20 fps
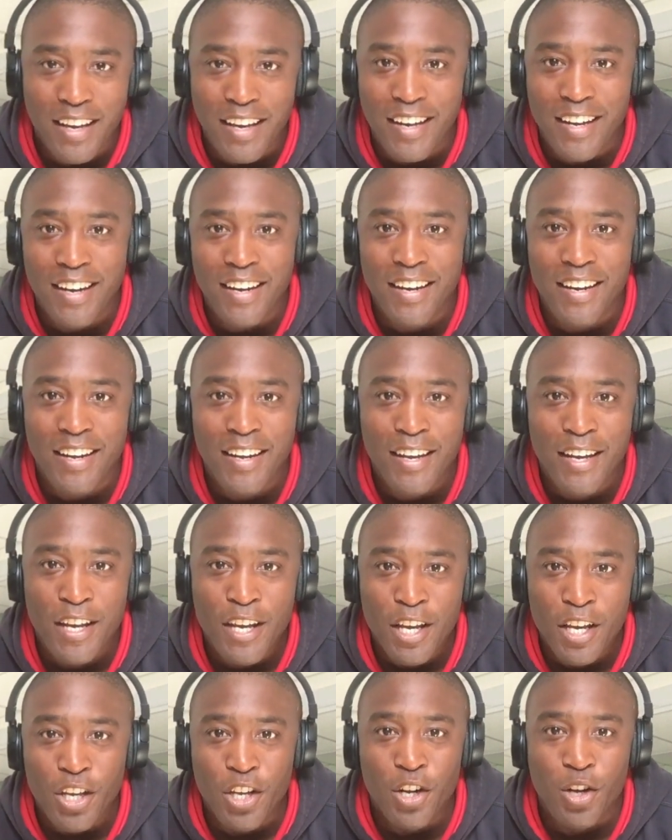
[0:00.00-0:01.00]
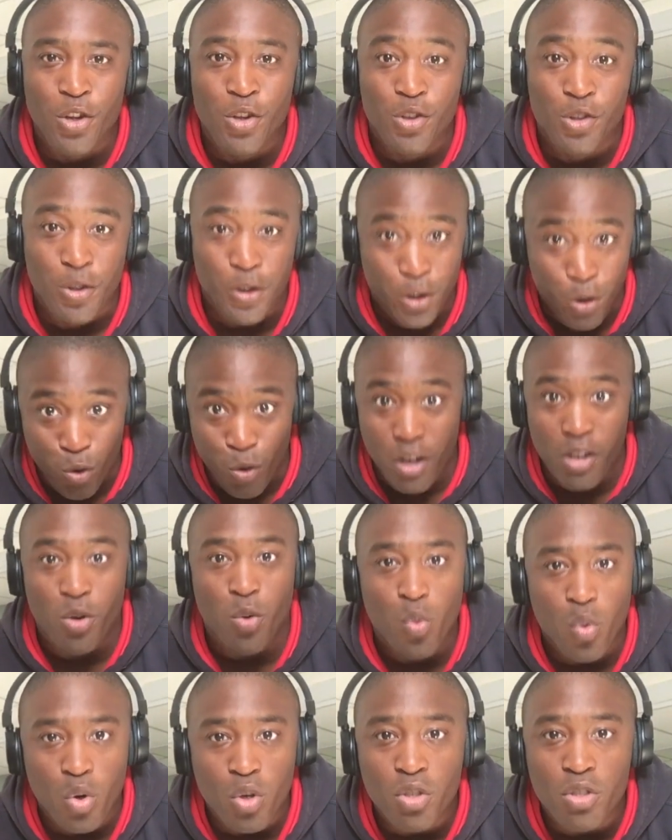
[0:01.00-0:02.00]
And the
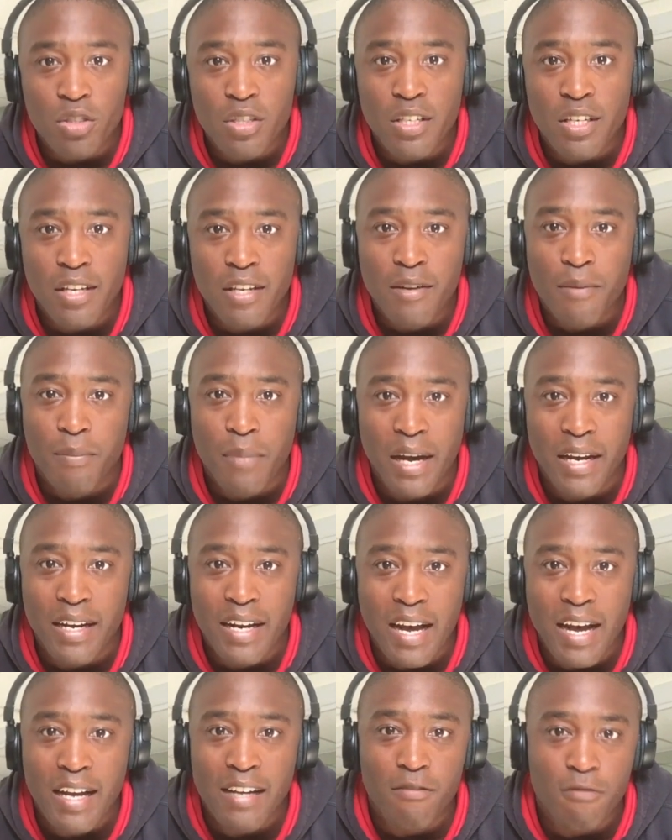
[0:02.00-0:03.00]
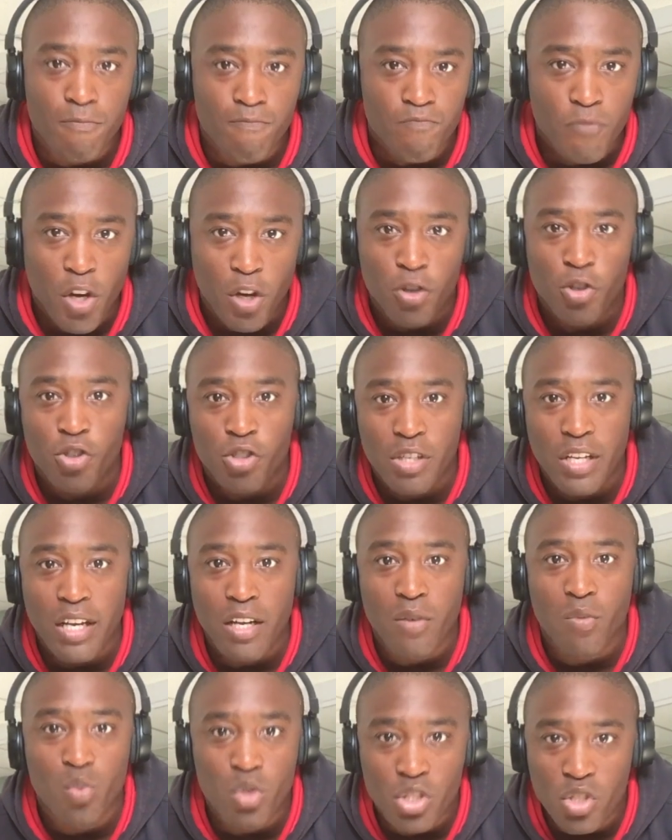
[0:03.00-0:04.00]
greater world might not
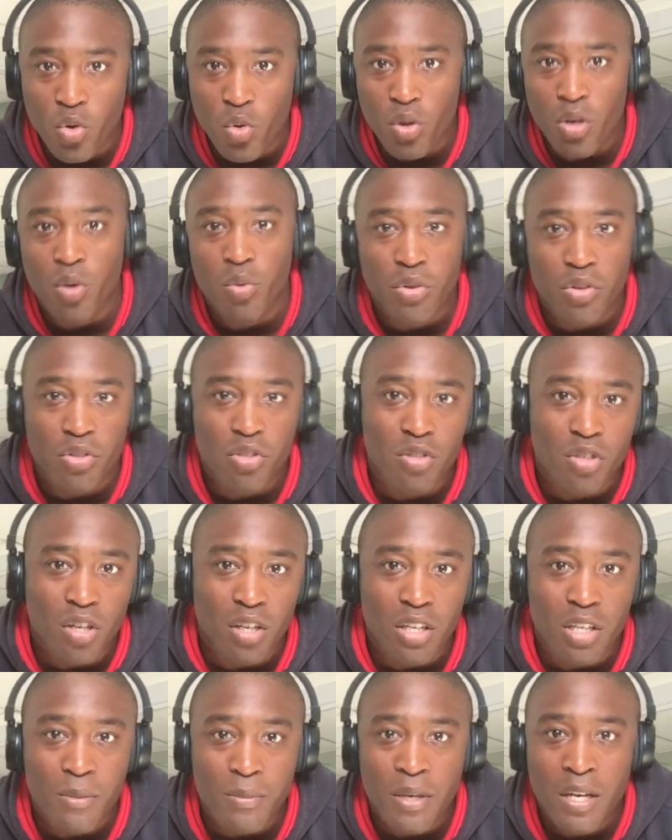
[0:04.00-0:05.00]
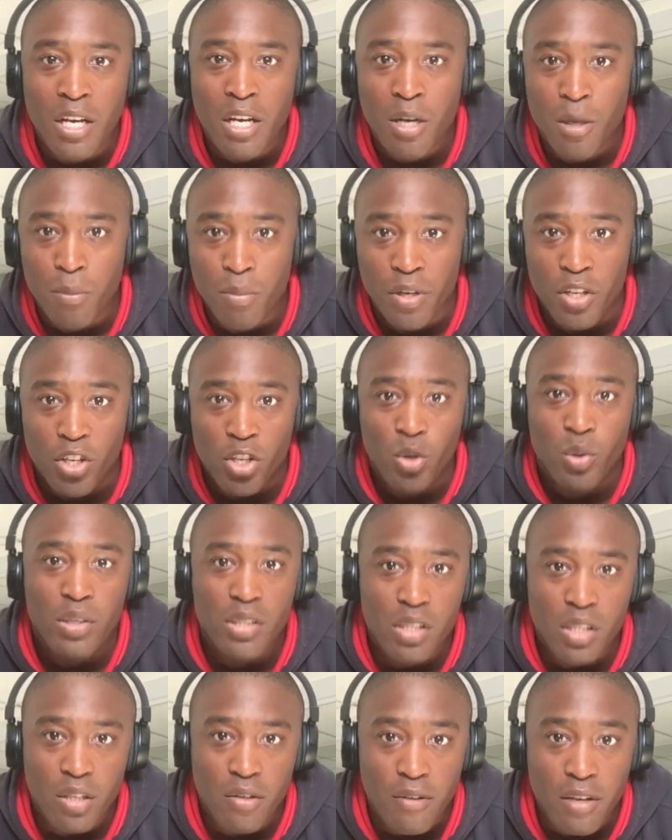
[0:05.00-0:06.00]
understand what's going on with your startup, but you
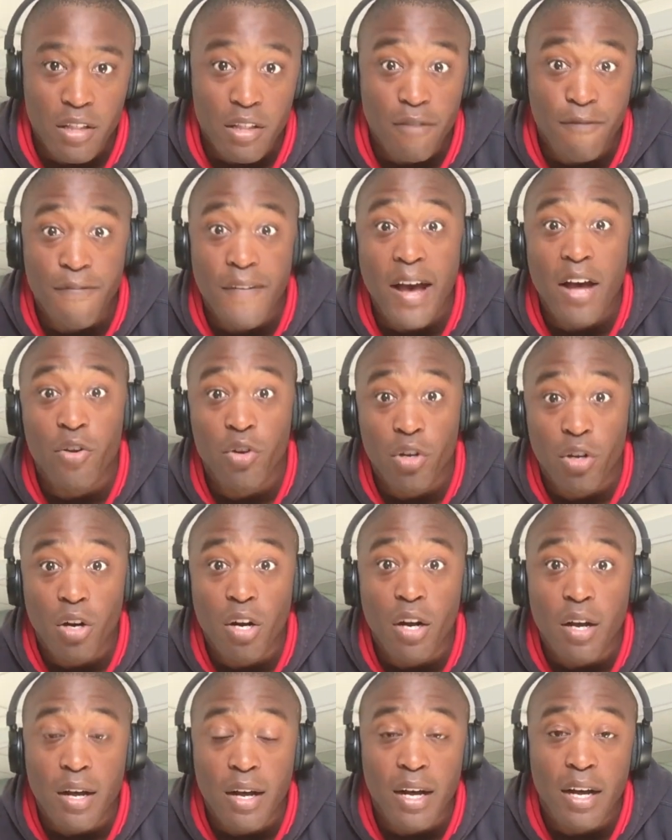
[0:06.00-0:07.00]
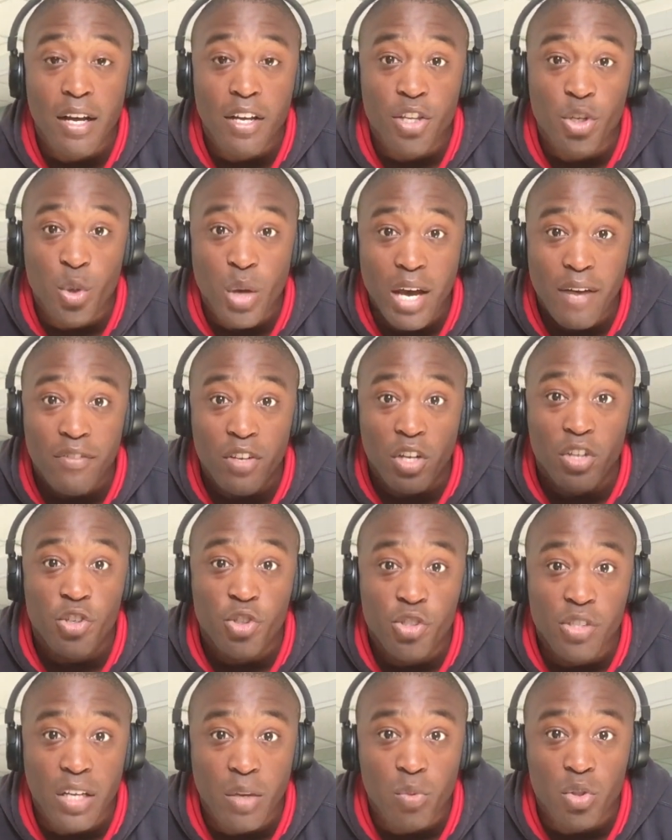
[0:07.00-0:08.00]
as the founder, you have to
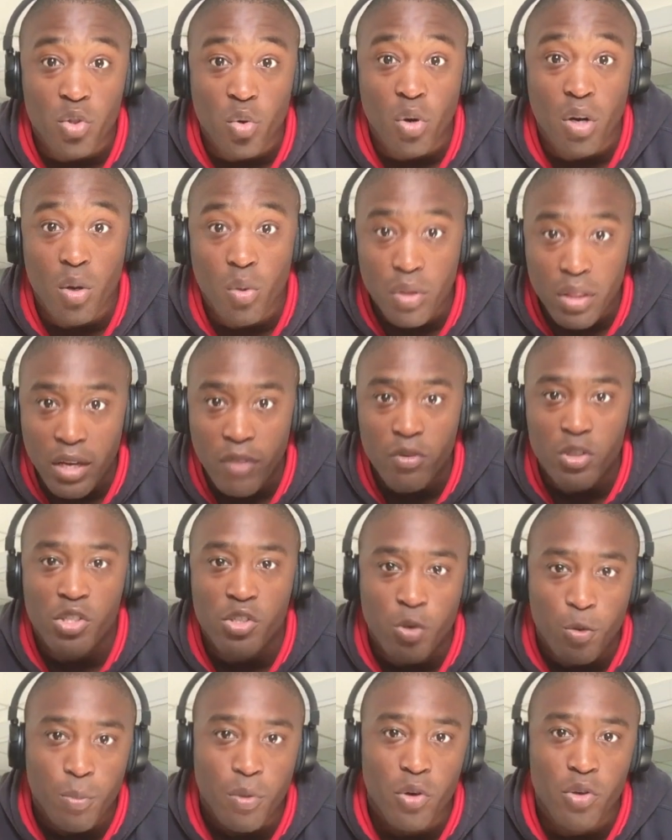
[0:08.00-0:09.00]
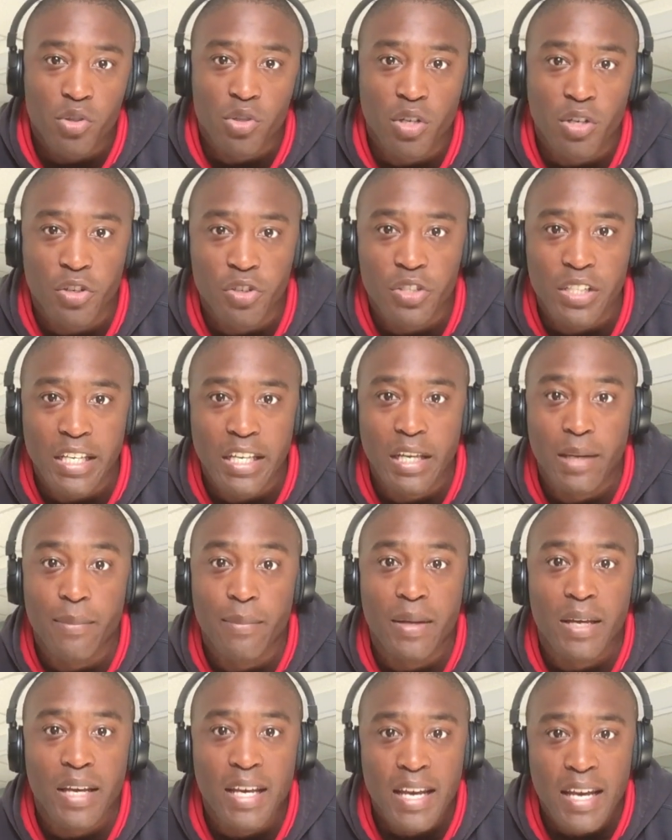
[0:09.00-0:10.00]
understand what's going on with every single person on your
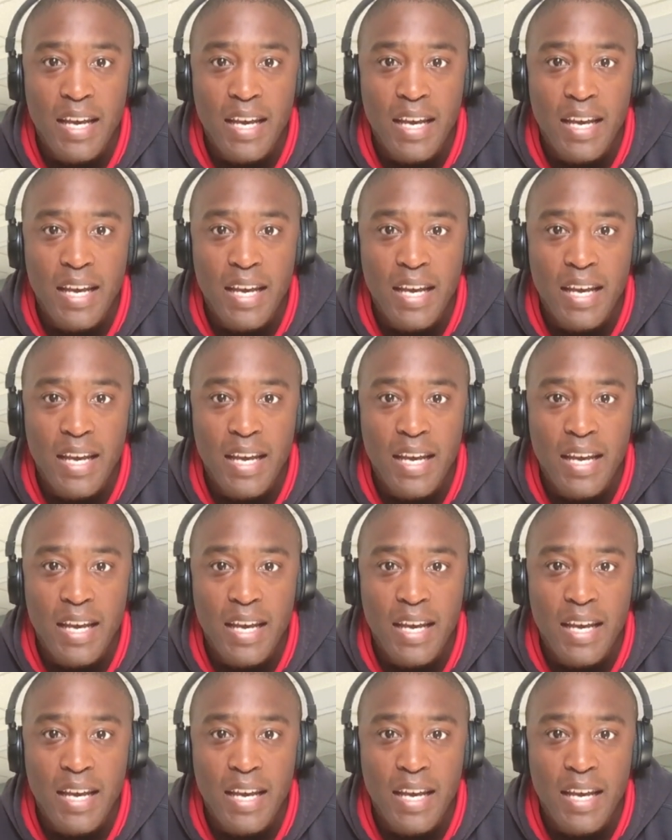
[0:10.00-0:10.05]
team